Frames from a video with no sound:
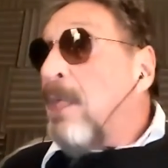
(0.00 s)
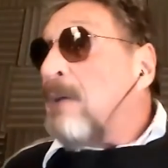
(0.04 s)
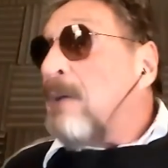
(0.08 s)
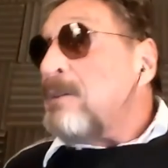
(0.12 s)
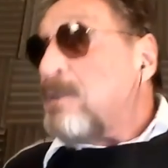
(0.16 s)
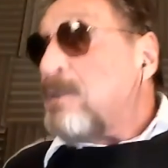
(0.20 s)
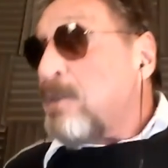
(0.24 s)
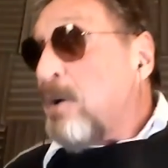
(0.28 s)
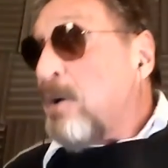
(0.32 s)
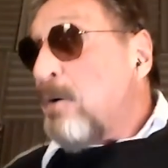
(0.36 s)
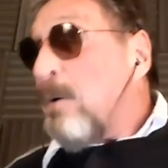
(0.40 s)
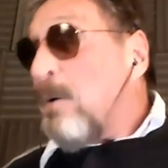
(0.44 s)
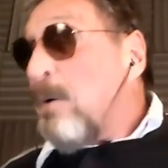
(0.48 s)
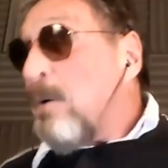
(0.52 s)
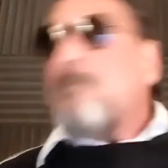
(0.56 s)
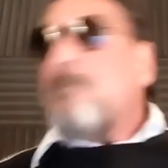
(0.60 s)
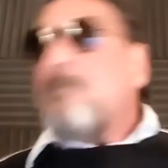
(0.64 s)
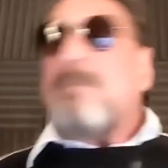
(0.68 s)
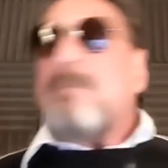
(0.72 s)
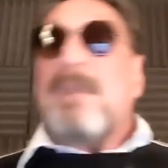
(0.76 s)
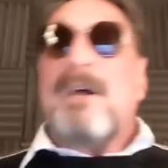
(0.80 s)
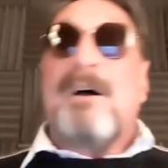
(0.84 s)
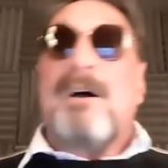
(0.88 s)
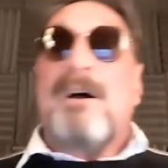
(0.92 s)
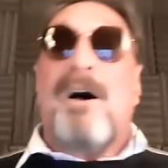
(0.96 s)
So,
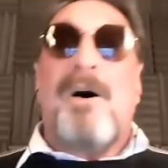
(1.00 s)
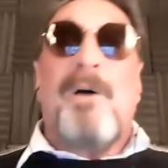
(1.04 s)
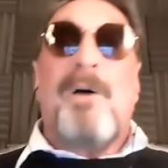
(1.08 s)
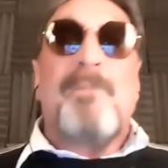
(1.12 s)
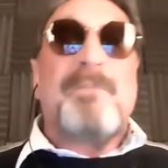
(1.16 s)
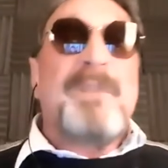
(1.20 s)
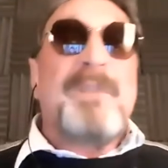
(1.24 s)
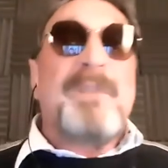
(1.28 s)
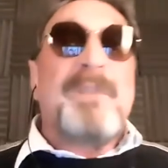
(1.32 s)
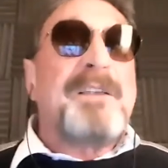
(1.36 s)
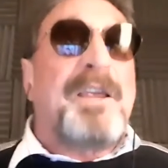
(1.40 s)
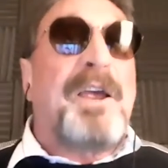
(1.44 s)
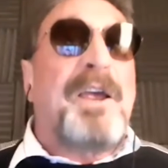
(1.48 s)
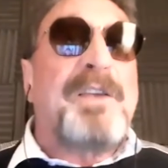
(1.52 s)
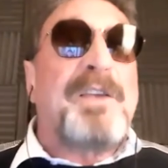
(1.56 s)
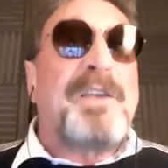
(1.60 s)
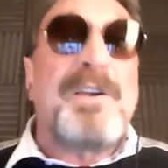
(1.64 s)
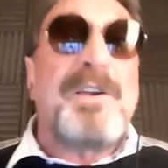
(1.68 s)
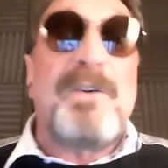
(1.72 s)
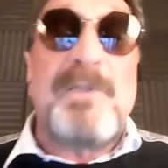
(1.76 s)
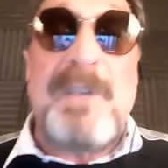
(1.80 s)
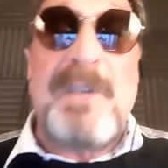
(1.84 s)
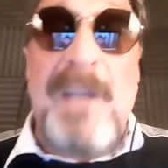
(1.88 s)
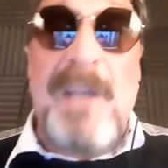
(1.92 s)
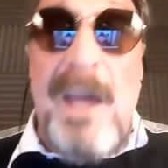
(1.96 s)

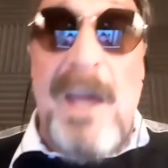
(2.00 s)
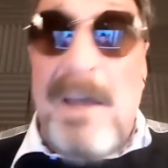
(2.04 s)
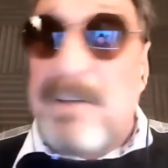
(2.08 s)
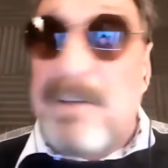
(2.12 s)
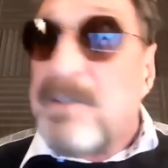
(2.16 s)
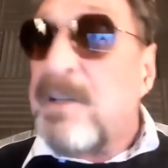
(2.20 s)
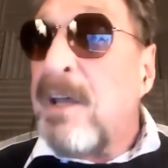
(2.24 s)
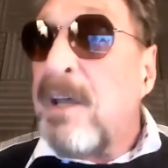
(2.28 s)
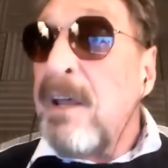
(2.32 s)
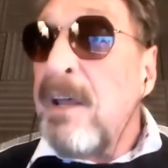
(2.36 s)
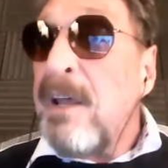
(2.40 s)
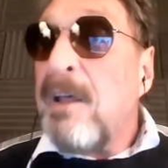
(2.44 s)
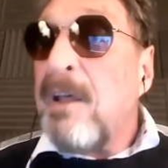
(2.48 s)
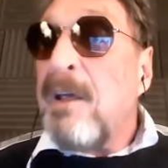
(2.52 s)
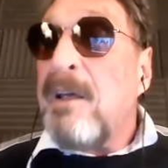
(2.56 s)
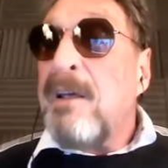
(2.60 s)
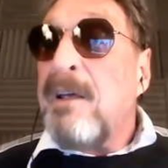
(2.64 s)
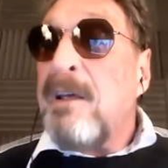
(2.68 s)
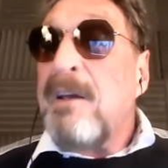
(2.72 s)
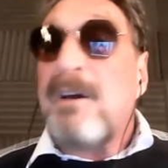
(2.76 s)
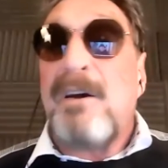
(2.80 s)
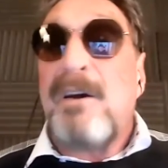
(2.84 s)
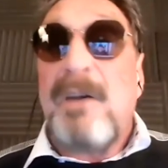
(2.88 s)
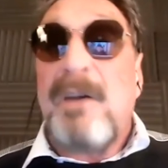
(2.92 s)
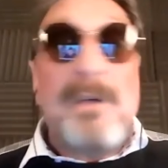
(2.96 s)
so yes,
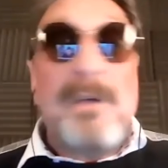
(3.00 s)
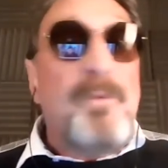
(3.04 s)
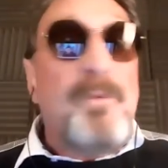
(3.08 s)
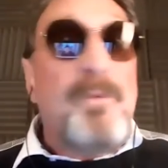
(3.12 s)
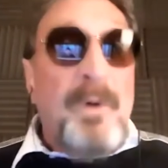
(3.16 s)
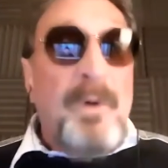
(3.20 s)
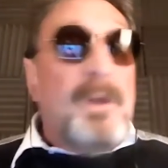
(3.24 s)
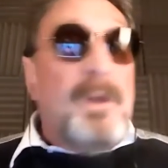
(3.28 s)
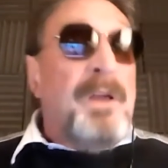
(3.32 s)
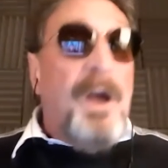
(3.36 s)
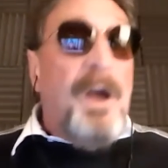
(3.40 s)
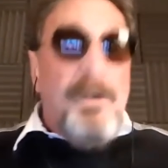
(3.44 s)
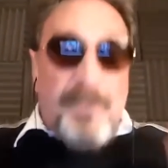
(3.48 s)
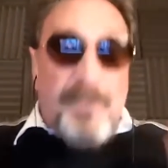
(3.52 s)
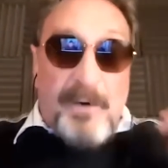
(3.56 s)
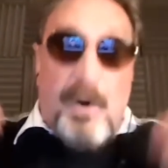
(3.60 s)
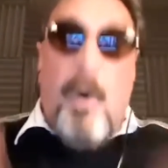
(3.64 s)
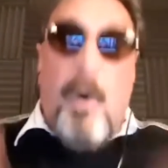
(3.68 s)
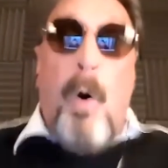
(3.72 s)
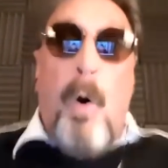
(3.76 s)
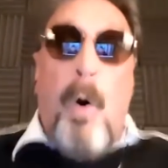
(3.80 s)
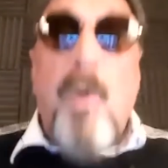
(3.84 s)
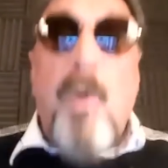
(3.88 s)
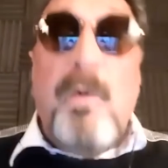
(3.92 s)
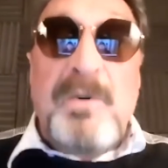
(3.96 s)
of
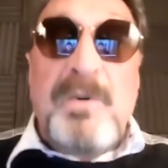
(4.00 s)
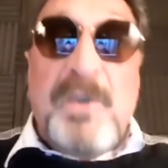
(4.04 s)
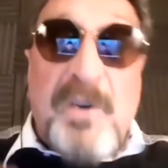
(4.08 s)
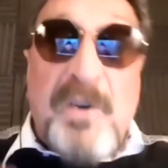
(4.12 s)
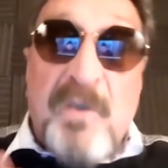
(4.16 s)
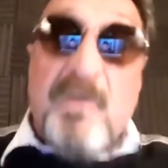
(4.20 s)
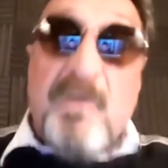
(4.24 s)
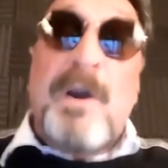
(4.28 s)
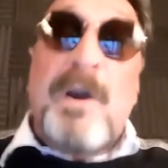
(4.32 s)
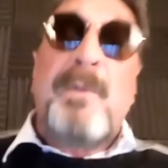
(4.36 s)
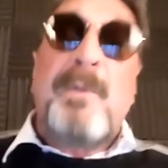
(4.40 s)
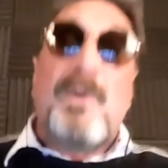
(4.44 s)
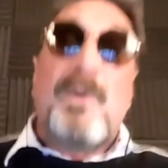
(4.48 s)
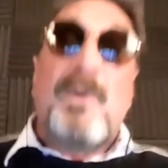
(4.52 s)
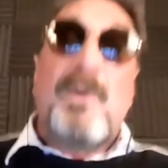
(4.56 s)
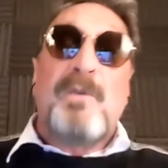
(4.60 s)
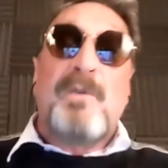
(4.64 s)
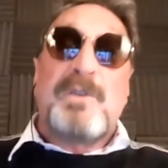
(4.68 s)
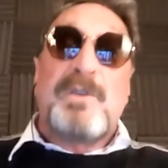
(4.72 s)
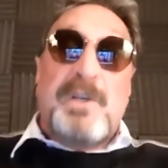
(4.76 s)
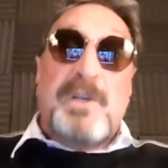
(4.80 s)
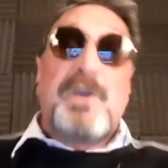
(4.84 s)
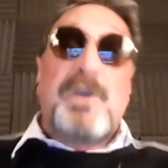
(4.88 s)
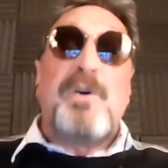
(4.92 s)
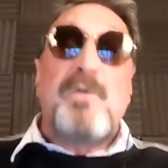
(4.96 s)
course,
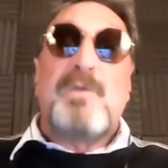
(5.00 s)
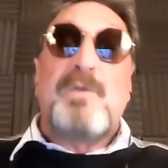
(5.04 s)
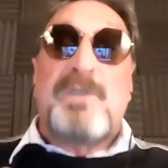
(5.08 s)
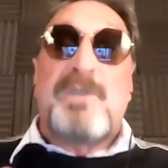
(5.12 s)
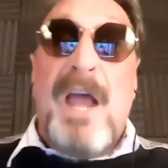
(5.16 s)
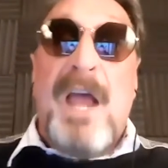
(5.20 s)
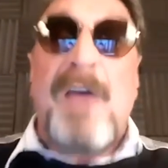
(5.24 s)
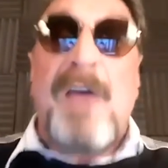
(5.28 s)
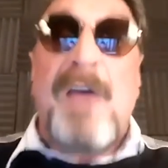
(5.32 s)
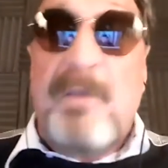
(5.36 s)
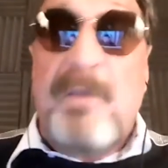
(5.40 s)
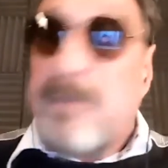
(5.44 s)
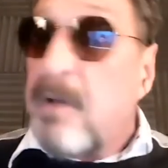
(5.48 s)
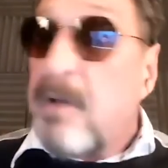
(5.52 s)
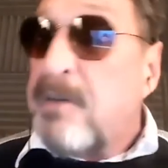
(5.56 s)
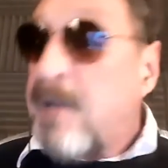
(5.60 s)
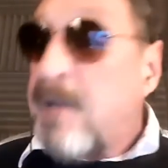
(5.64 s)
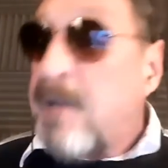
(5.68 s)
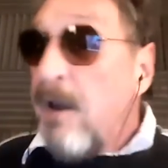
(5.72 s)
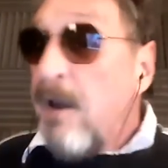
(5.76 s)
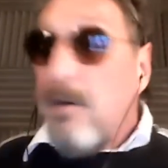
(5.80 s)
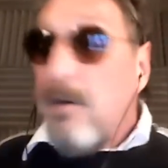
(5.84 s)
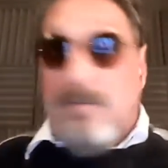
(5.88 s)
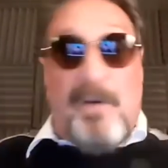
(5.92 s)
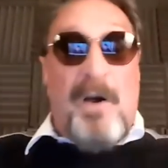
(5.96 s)
criminals use the
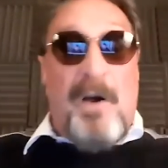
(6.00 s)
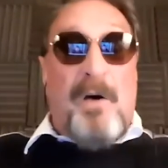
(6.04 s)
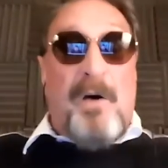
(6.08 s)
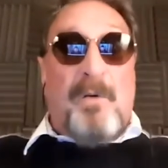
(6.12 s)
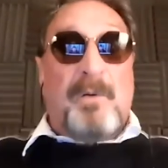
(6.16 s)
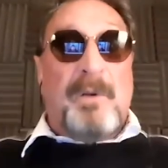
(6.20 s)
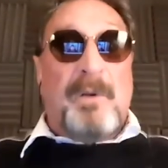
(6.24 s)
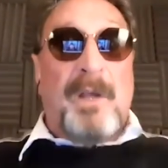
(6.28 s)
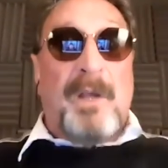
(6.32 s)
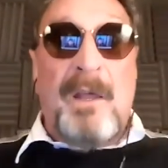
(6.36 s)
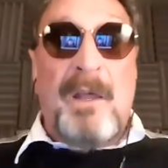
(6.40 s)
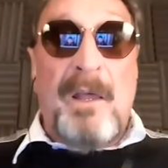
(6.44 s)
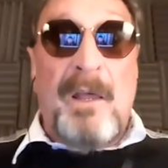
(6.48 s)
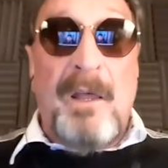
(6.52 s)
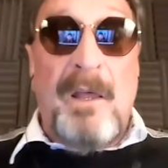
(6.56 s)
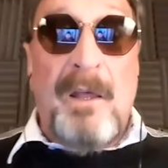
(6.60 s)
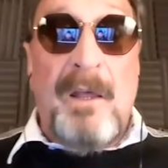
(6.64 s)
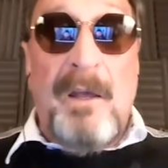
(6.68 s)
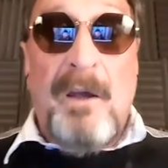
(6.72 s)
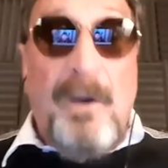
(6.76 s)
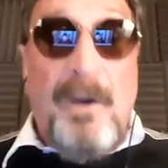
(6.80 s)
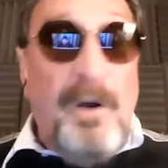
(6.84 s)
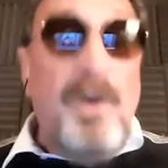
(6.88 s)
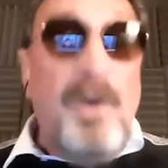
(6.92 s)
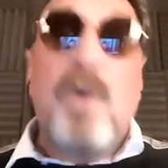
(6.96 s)
telephone.
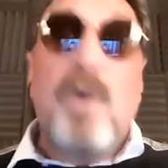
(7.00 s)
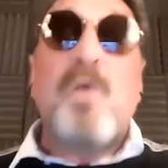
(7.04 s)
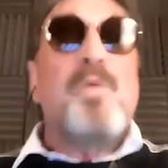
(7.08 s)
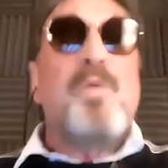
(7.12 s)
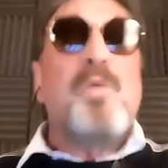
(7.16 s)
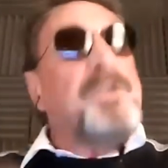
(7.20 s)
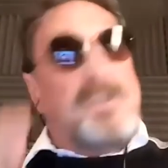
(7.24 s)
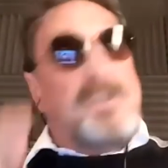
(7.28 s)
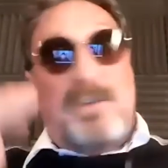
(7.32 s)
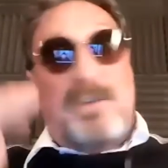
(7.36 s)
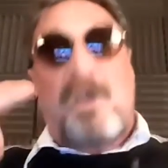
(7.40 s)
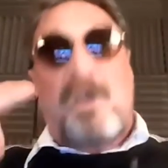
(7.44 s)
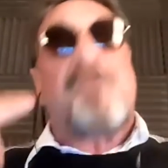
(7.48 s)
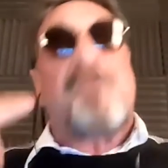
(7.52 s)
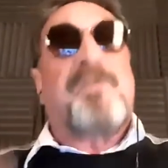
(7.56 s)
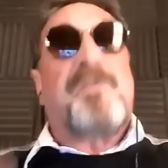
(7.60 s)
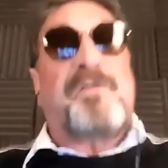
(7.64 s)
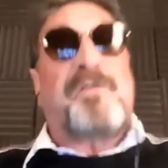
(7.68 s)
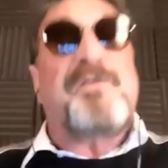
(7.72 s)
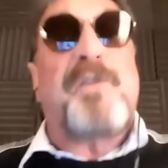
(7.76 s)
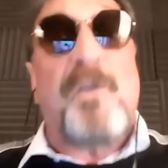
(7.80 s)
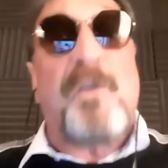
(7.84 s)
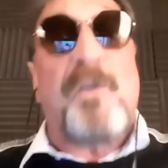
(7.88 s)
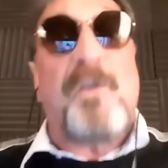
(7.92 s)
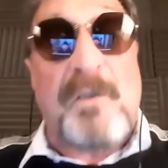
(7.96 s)
Who was the
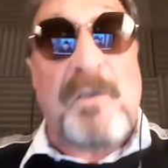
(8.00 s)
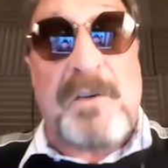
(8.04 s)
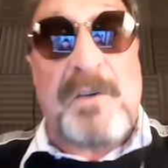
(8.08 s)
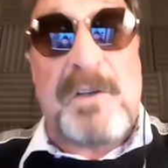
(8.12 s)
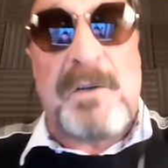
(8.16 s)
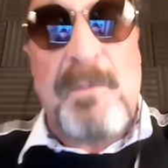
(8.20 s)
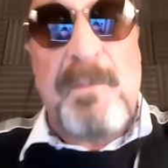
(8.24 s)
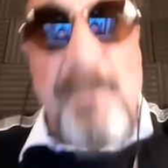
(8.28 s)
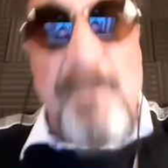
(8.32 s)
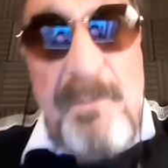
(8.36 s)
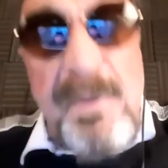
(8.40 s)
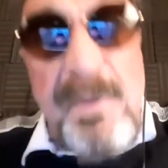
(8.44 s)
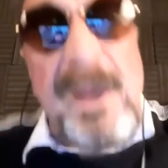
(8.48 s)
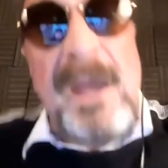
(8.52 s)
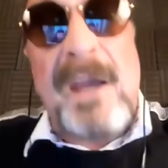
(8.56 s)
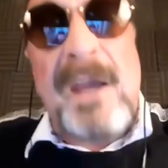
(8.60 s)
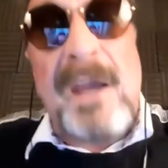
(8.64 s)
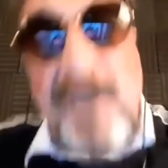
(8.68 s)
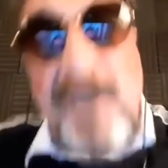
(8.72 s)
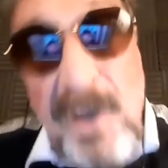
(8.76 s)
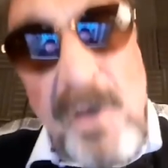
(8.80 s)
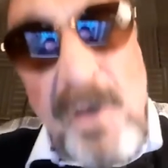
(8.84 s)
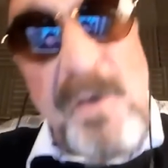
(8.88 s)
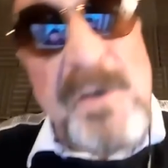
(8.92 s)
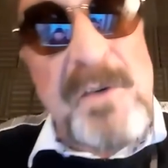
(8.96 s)
first big
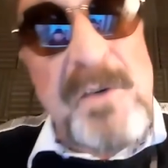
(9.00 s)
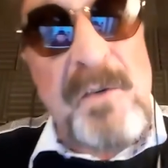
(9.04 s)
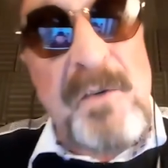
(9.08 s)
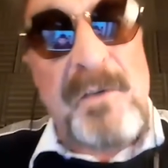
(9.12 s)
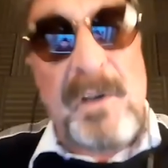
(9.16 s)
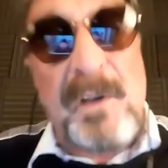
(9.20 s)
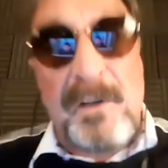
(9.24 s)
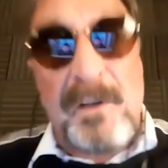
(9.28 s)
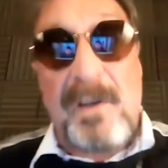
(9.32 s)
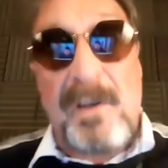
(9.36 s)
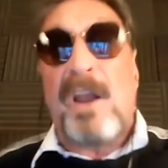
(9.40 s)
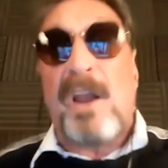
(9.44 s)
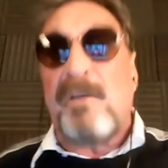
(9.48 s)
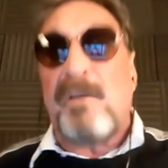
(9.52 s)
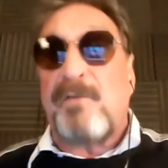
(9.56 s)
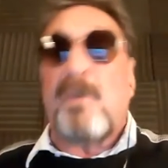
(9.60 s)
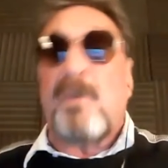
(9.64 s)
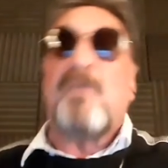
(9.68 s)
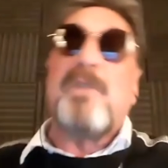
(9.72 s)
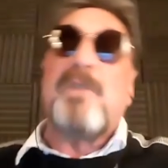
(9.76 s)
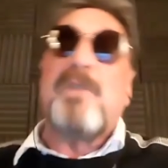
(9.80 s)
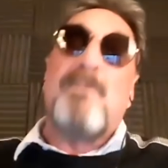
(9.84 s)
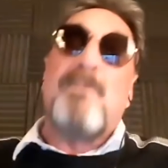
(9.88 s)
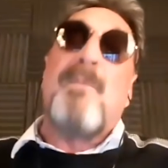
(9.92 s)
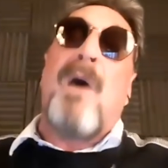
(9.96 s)
user of the
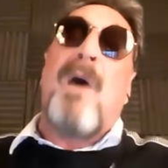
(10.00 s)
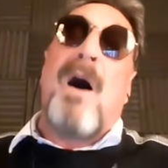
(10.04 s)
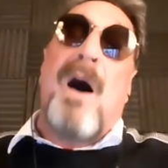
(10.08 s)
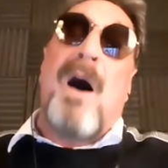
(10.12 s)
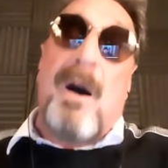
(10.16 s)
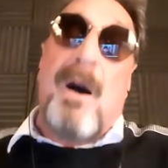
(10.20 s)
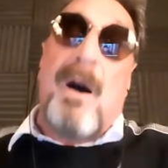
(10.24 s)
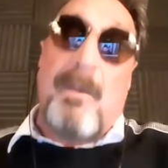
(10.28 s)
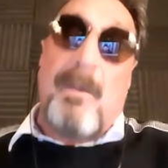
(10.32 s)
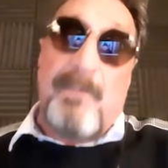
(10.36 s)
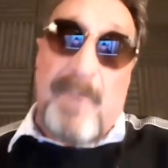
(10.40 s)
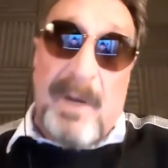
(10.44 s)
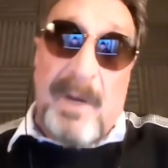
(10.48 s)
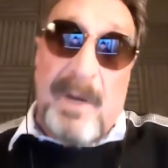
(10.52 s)
telephone? The mob.